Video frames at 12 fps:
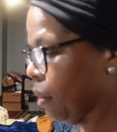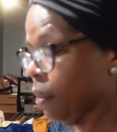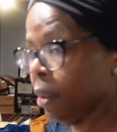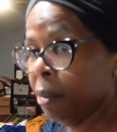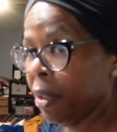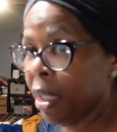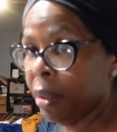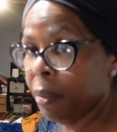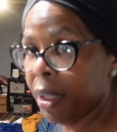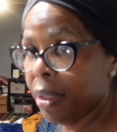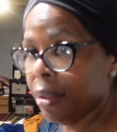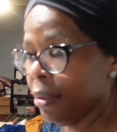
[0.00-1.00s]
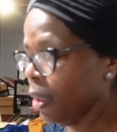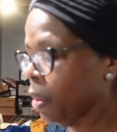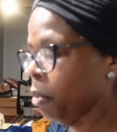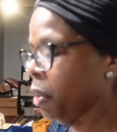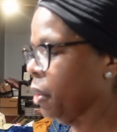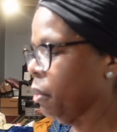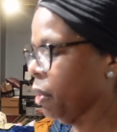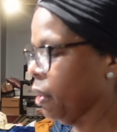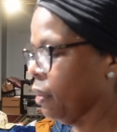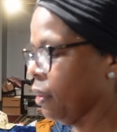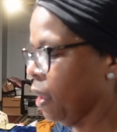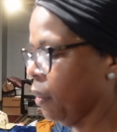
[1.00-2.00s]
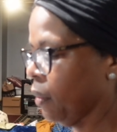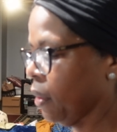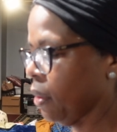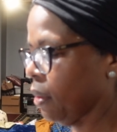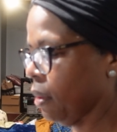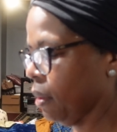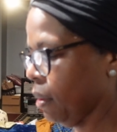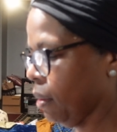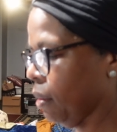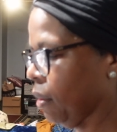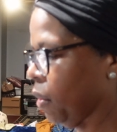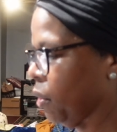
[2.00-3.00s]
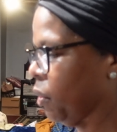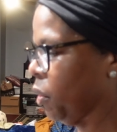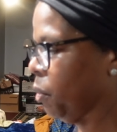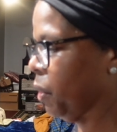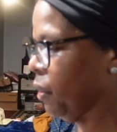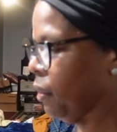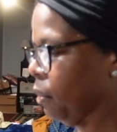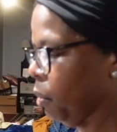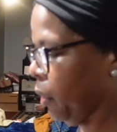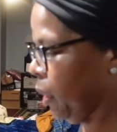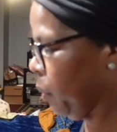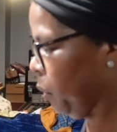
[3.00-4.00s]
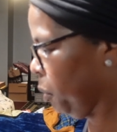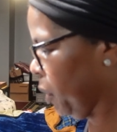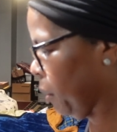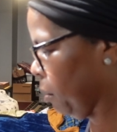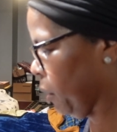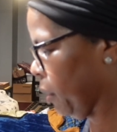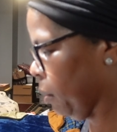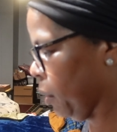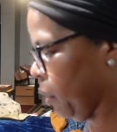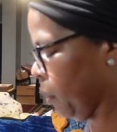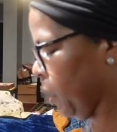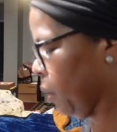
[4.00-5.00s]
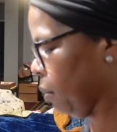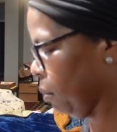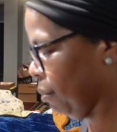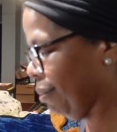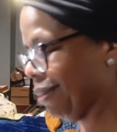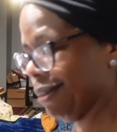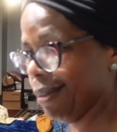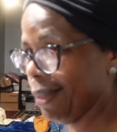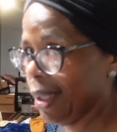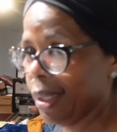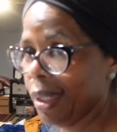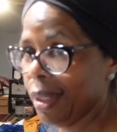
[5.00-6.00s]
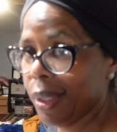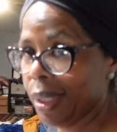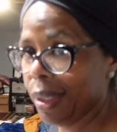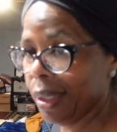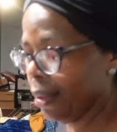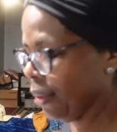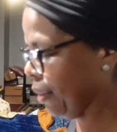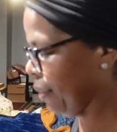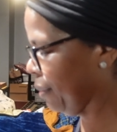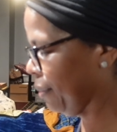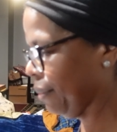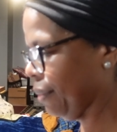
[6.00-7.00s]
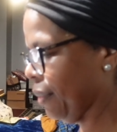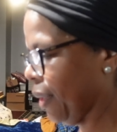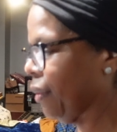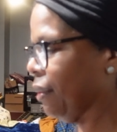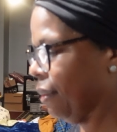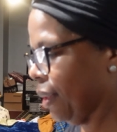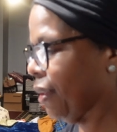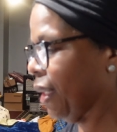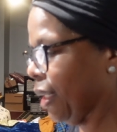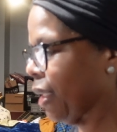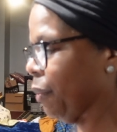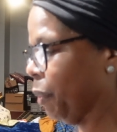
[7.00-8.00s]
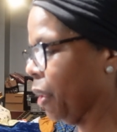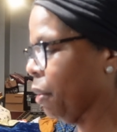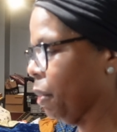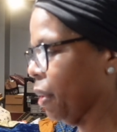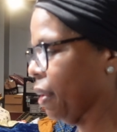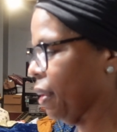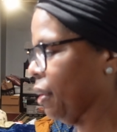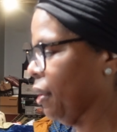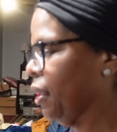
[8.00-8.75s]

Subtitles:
Sometimes I just eat a peanut butter sandwich. 2 pieces of bread with peanut butter between them. And call that dinner. That's because I love peanut butter.